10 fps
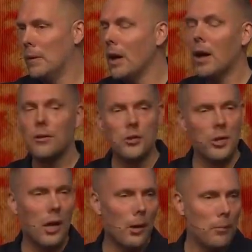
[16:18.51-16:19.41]
God's
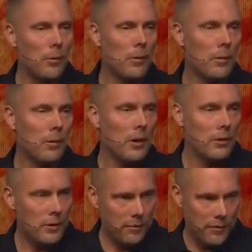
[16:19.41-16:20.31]
job
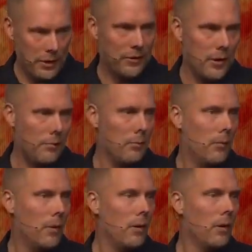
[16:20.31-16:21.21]
is to fix them.
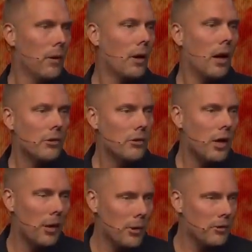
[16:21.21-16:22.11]
God's
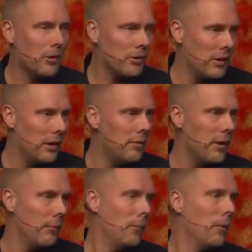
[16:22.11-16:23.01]
job is to save
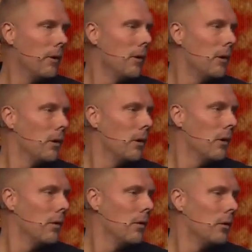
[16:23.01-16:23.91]
them.
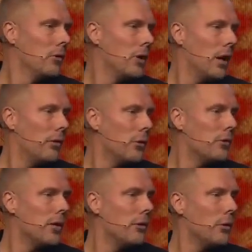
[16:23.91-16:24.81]
John
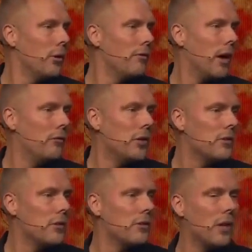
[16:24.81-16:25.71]
13:35,
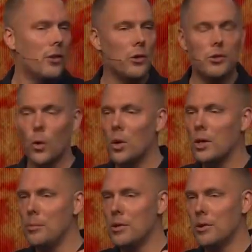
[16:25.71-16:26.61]
Jesus said, there's
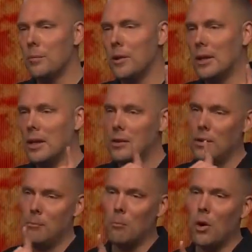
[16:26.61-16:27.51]
going to be something that
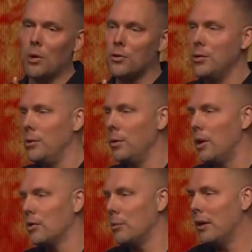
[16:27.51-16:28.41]
marks you
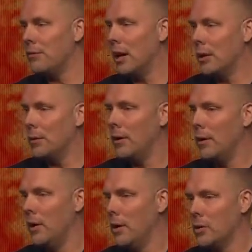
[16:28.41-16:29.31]
as my follower.
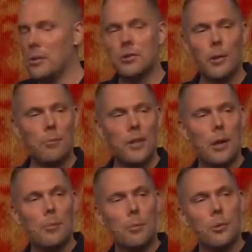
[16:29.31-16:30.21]
It's gonna be something
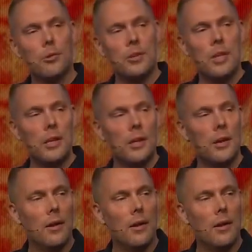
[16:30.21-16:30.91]
that people see